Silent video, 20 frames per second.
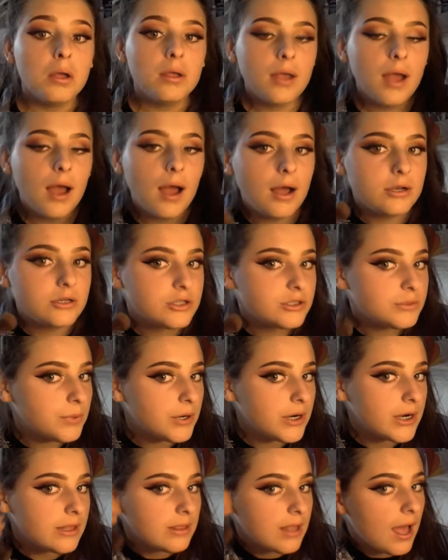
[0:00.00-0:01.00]
Yeah, I'm just
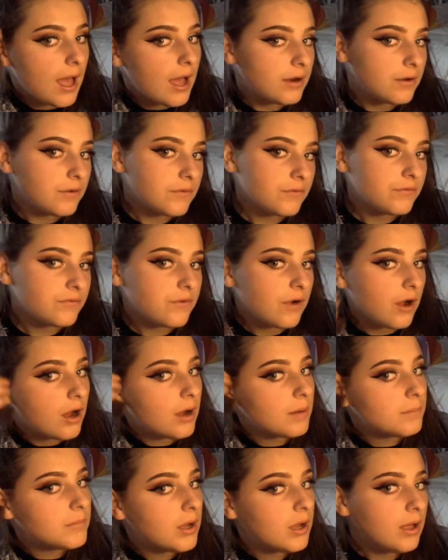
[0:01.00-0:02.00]
putting that
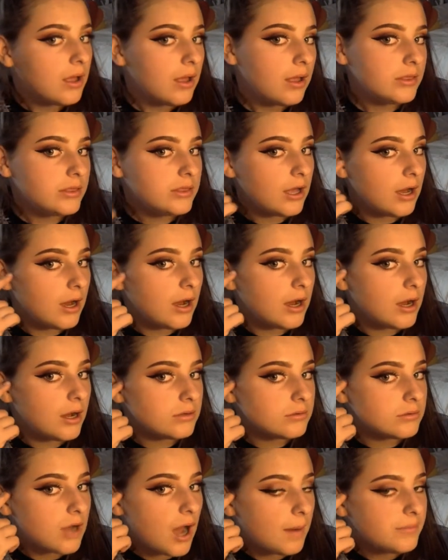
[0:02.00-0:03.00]
from the
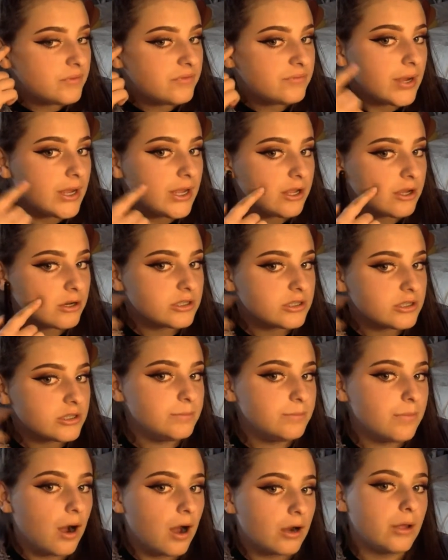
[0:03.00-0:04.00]
top of my ear to the
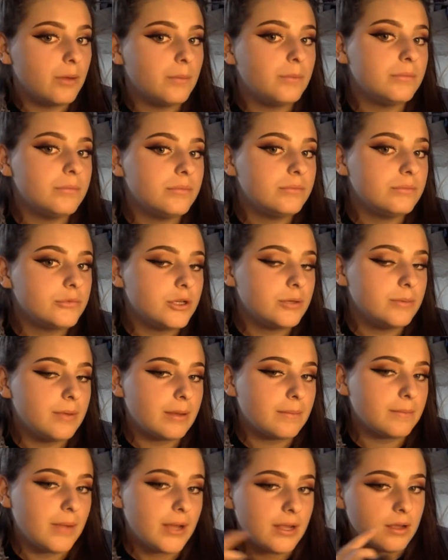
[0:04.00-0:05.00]
bottom to
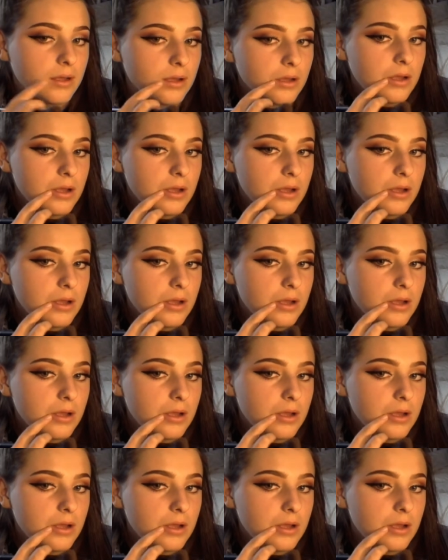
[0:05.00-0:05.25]
like my